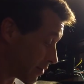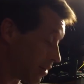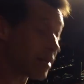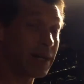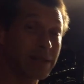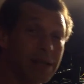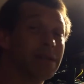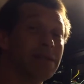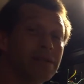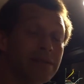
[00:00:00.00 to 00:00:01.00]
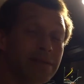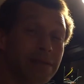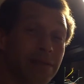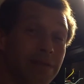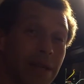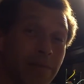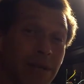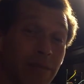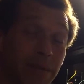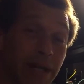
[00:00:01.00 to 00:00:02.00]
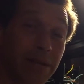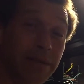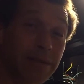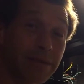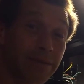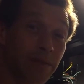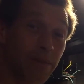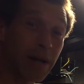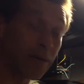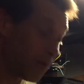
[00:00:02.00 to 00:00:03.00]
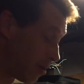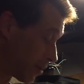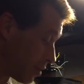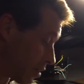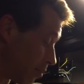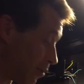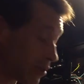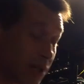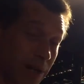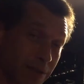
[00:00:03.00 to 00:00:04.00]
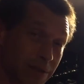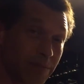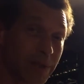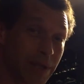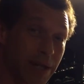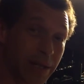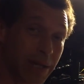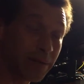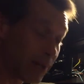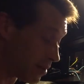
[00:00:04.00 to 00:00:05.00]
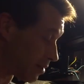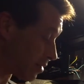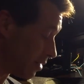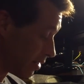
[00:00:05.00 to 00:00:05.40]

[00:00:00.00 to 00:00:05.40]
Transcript: great idea to use laptop batteries for Powerwall, because you're going to put tons of them in line anyway. Just